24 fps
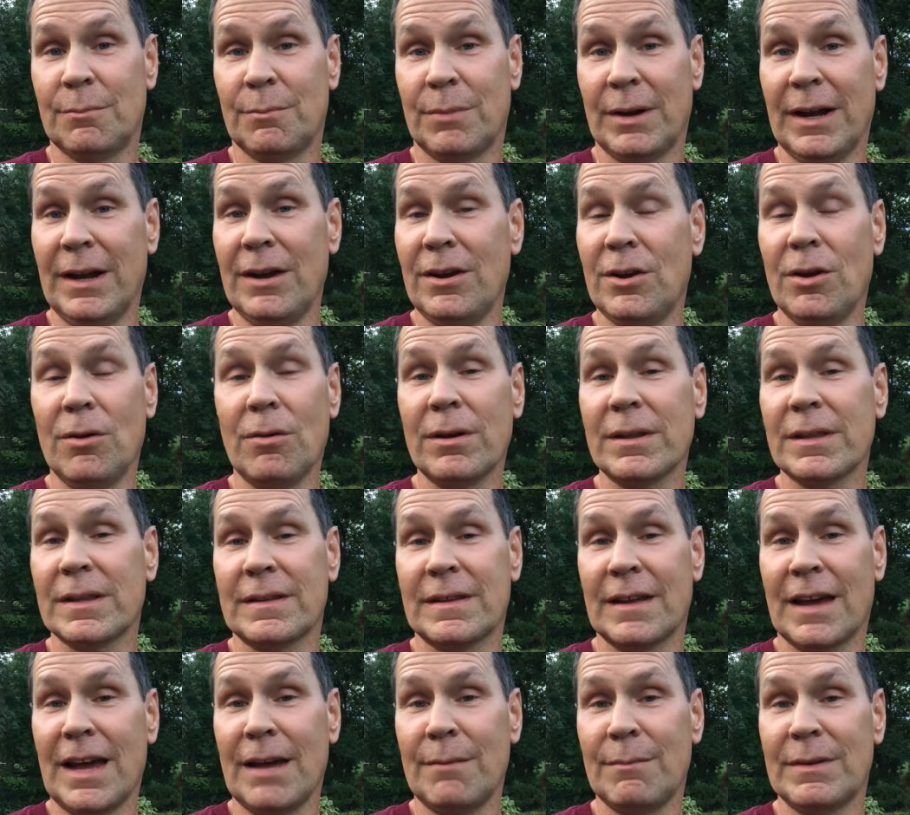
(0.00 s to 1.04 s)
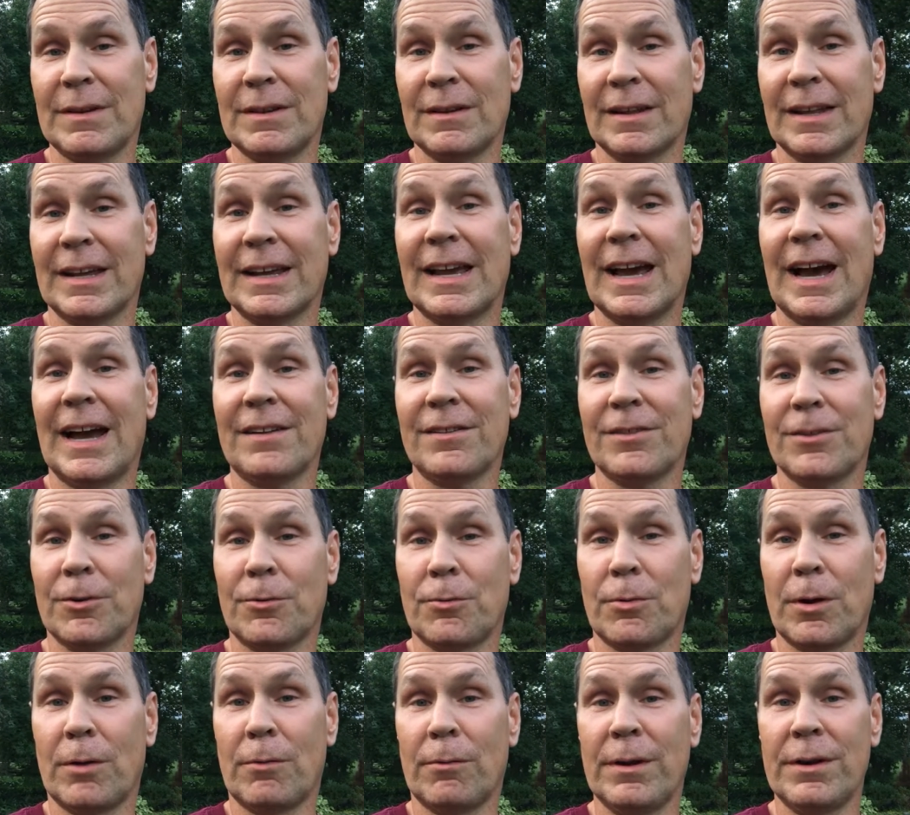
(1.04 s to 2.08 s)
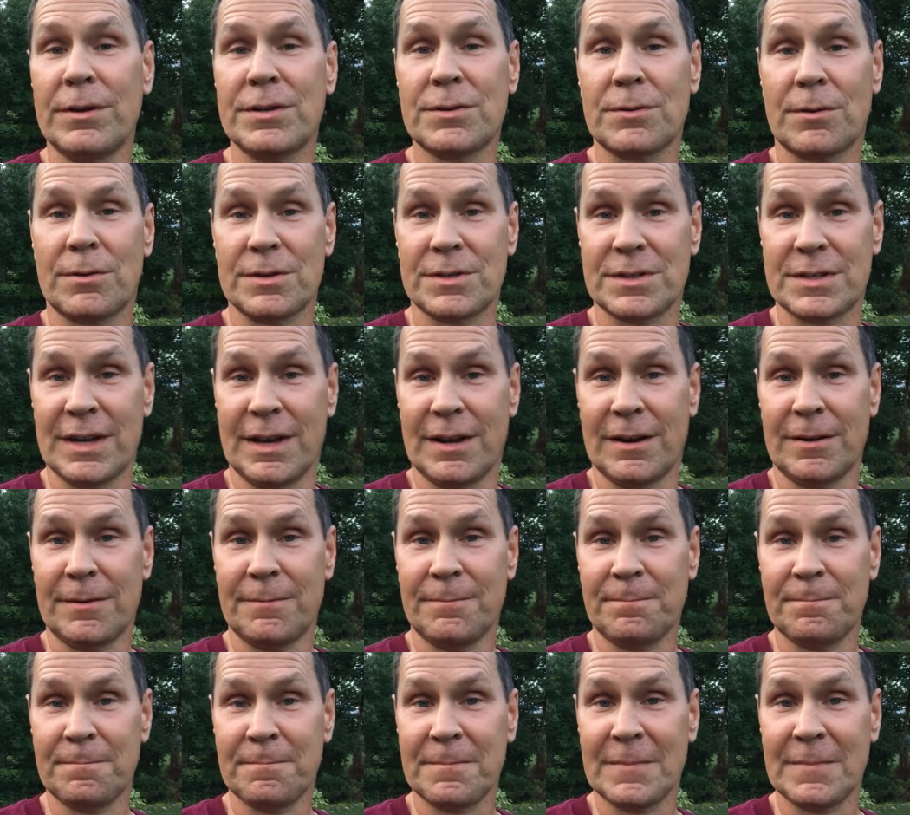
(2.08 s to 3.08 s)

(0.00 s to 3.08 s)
But I didn't know at the time until I got to the Career Resource Center.